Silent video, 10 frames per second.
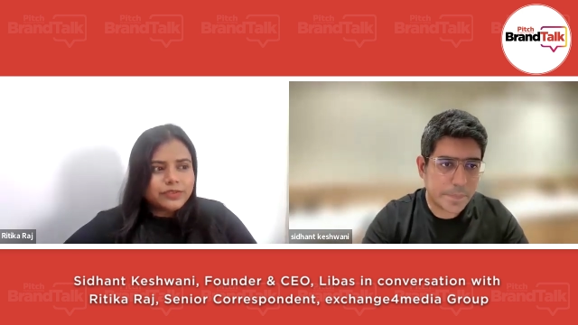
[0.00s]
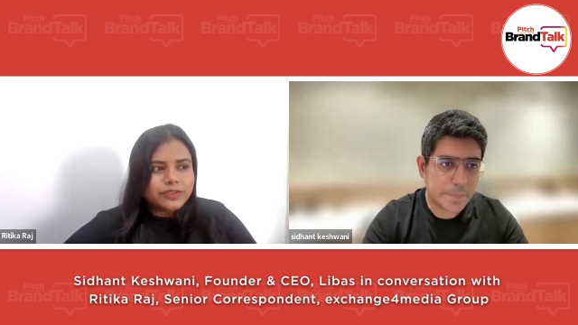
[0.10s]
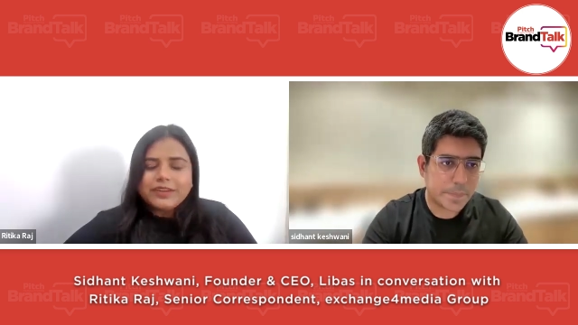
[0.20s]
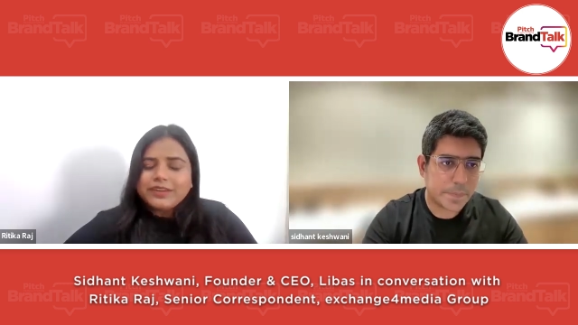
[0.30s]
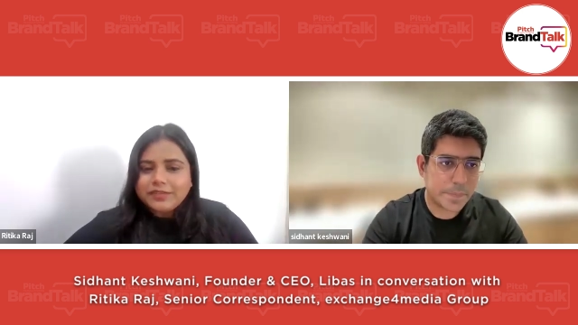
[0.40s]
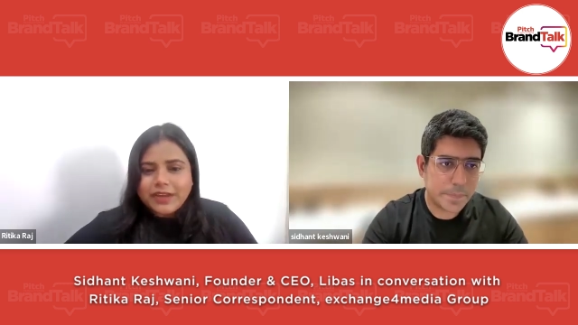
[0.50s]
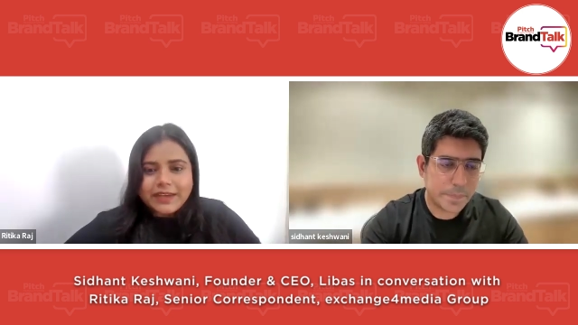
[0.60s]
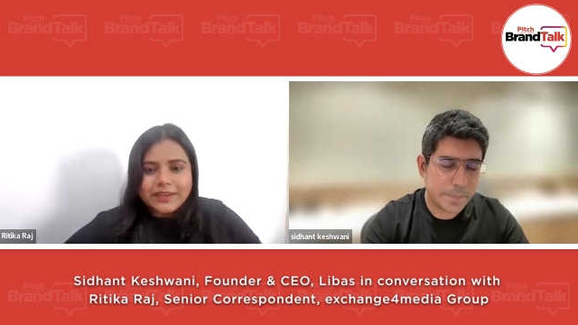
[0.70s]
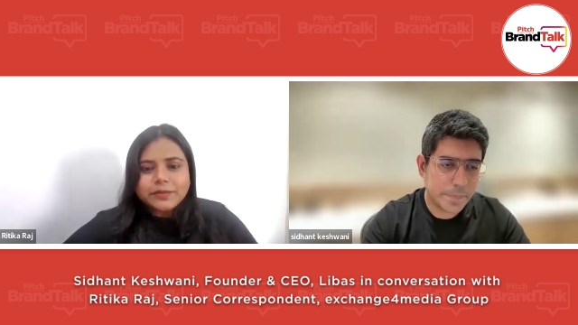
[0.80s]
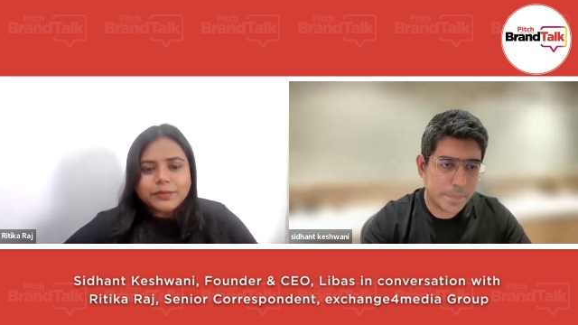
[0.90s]
Speaker 1: we are
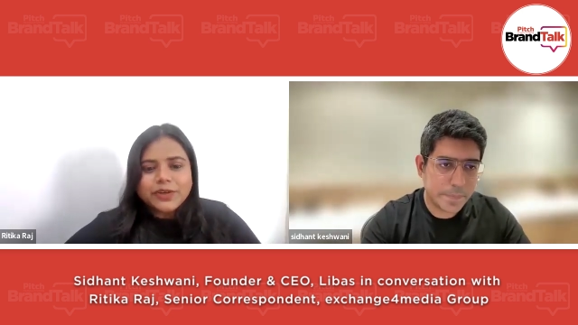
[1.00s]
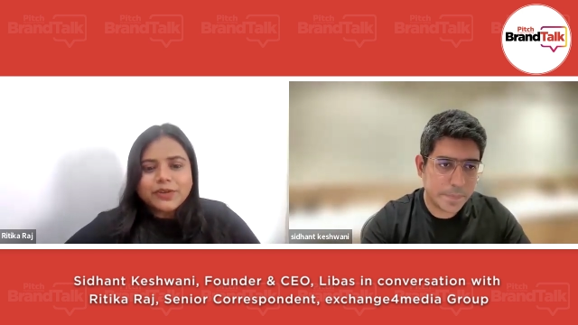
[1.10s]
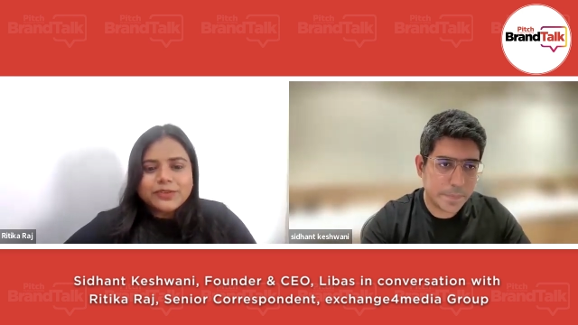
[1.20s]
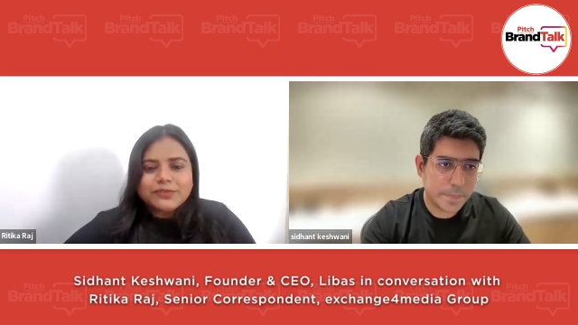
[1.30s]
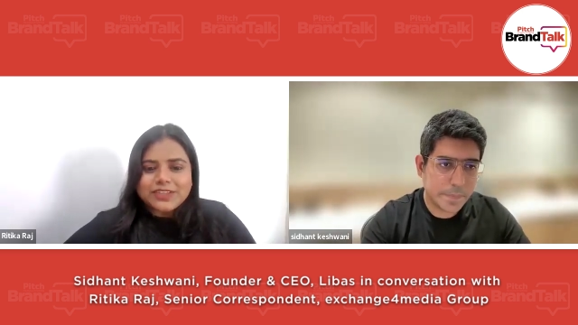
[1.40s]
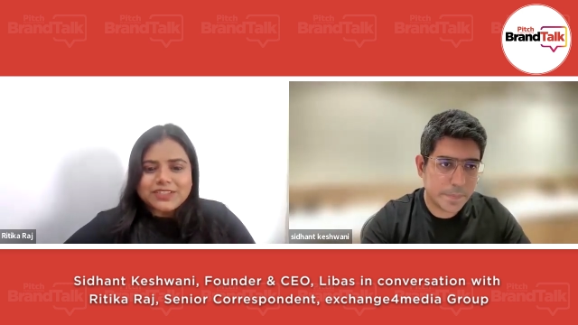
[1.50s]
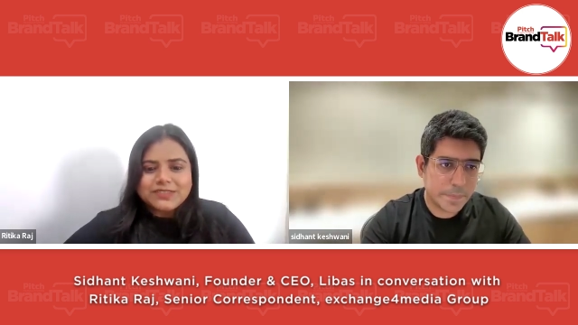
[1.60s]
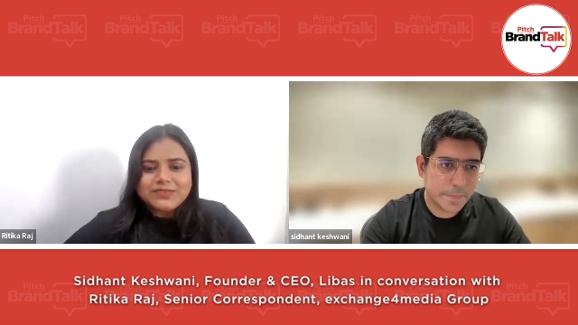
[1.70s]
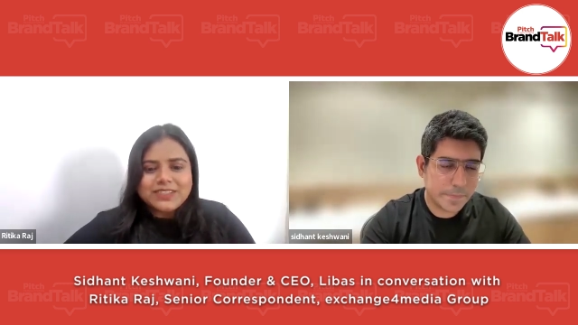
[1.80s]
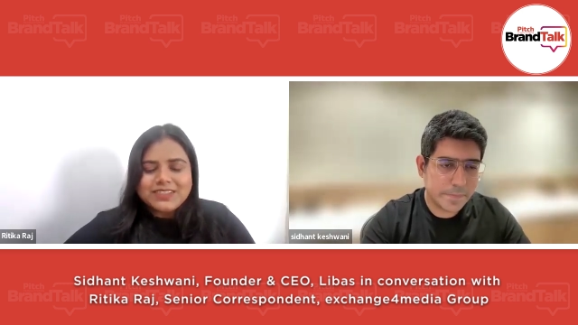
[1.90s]
right in the middle of the
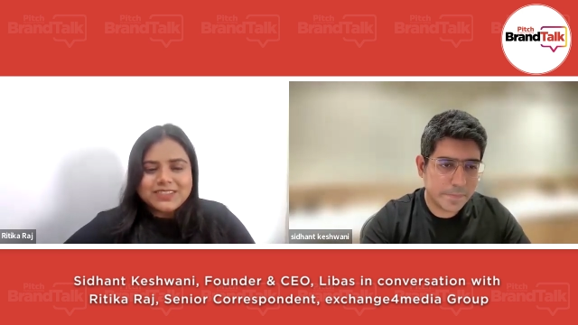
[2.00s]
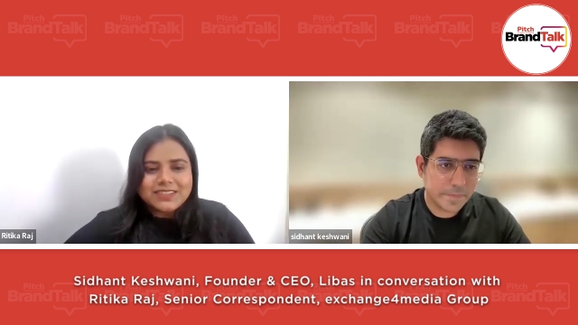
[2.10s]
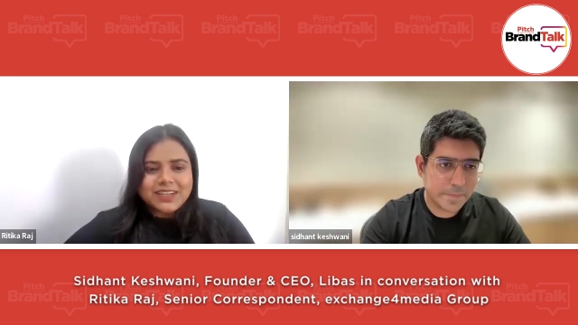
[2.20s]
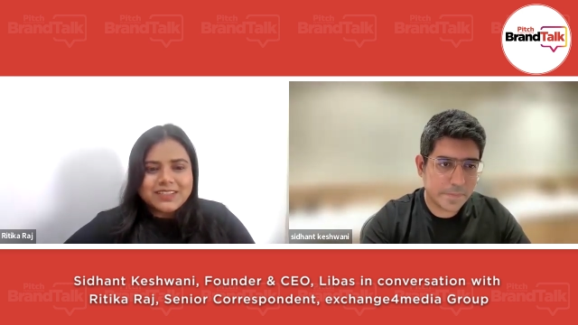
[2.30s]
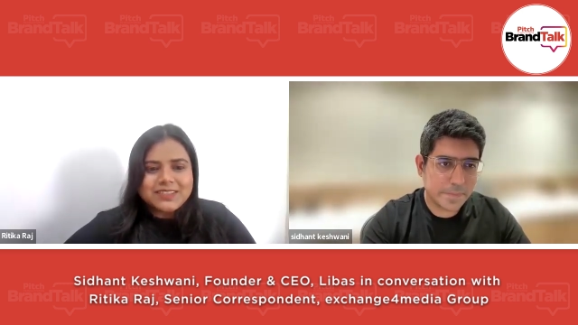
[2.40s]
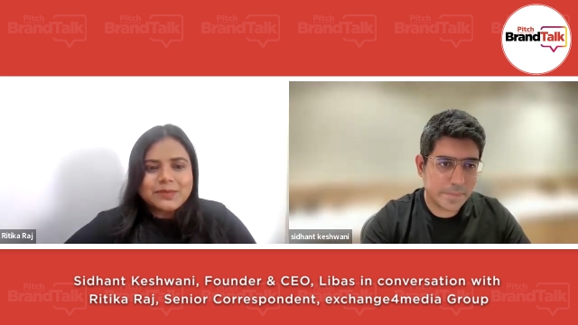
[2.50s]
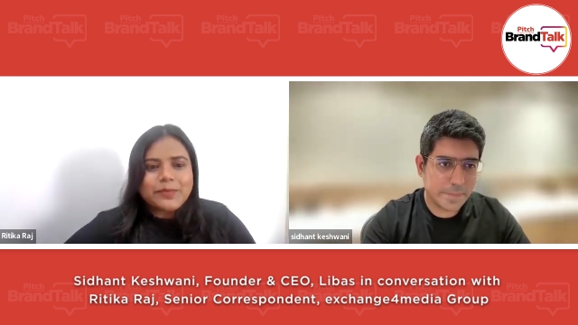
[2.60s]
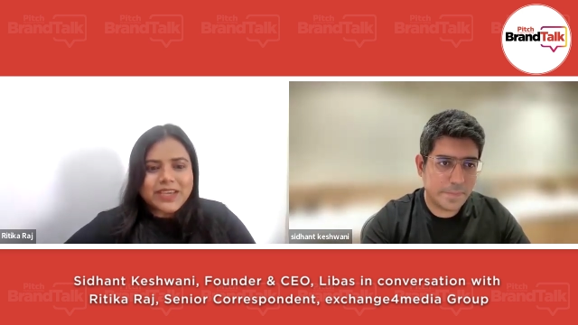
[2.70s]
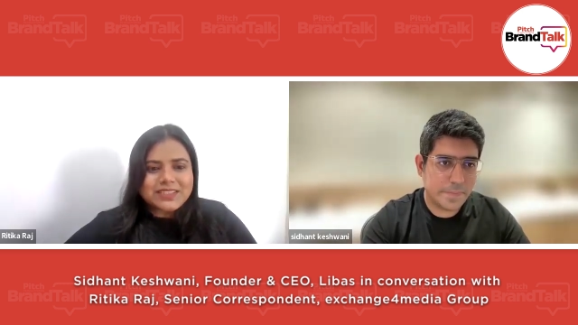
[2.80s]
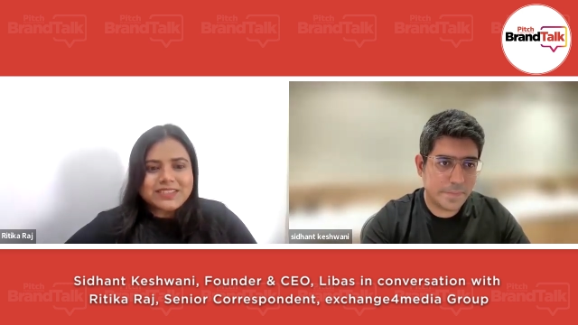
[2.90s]
festive season, and it's the
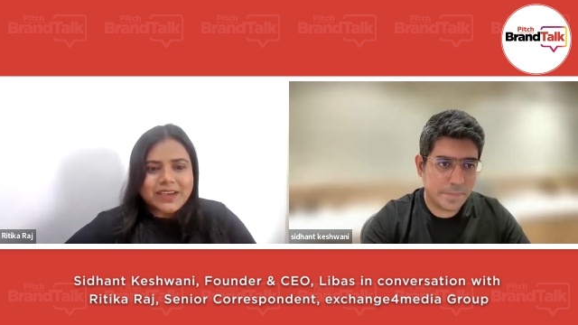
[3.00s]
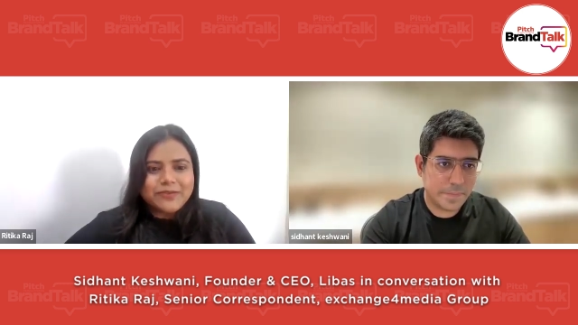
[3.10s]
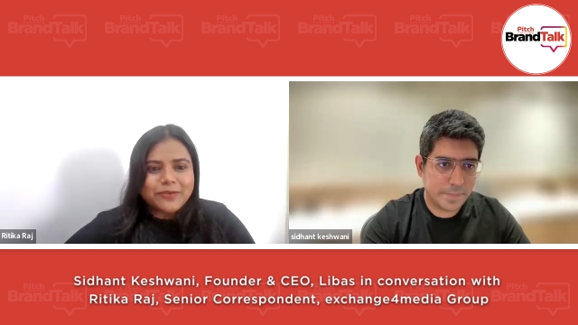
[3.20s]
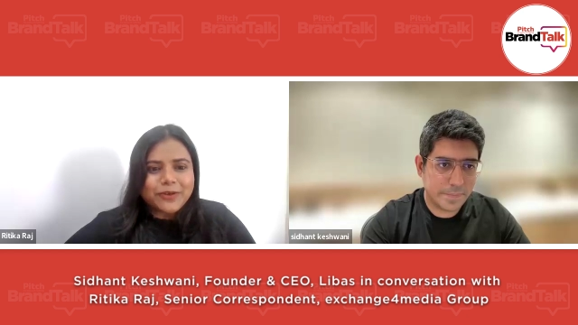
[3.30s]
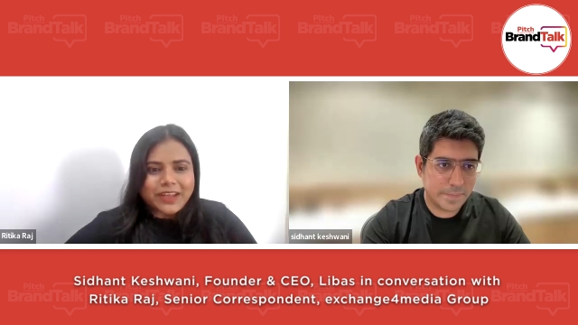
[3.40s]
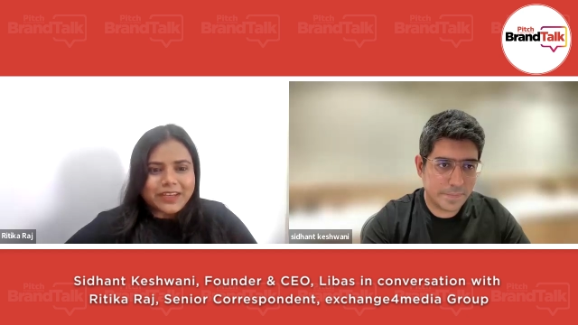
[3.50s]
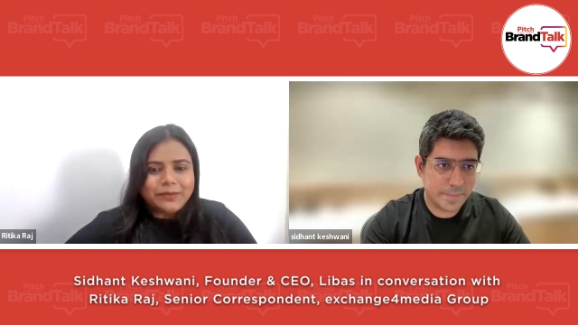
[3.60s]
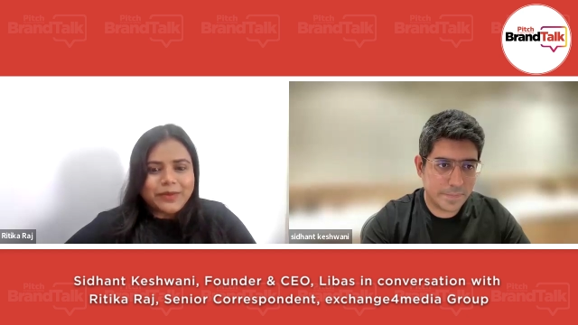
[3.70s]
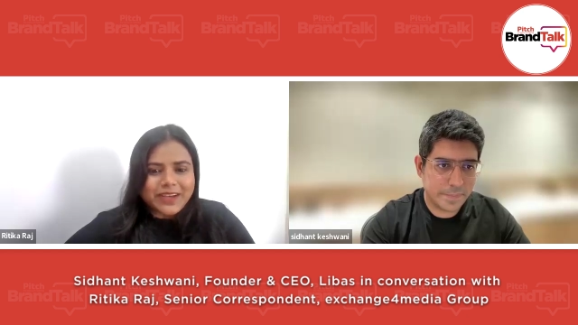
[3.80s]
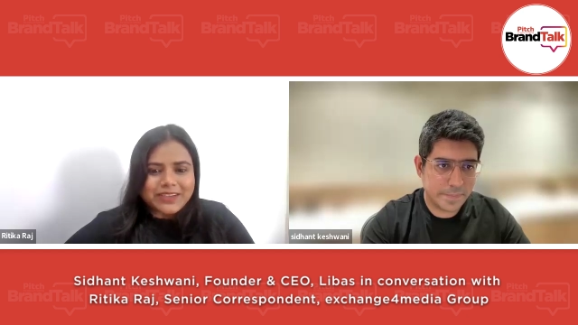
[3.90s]
best time for
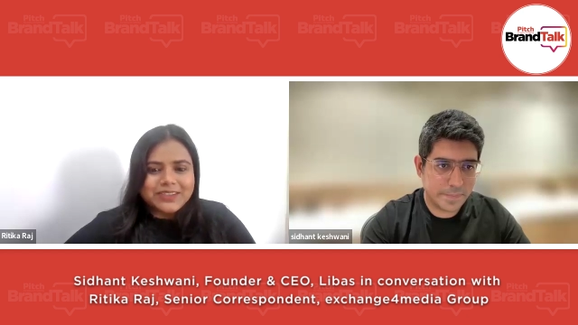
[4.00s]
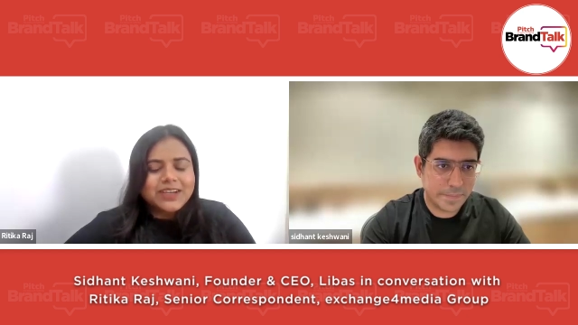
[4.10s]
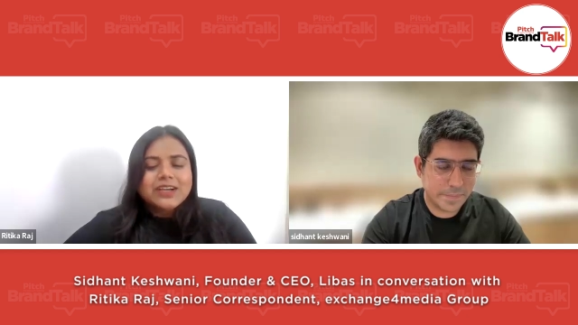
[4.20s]
any brand.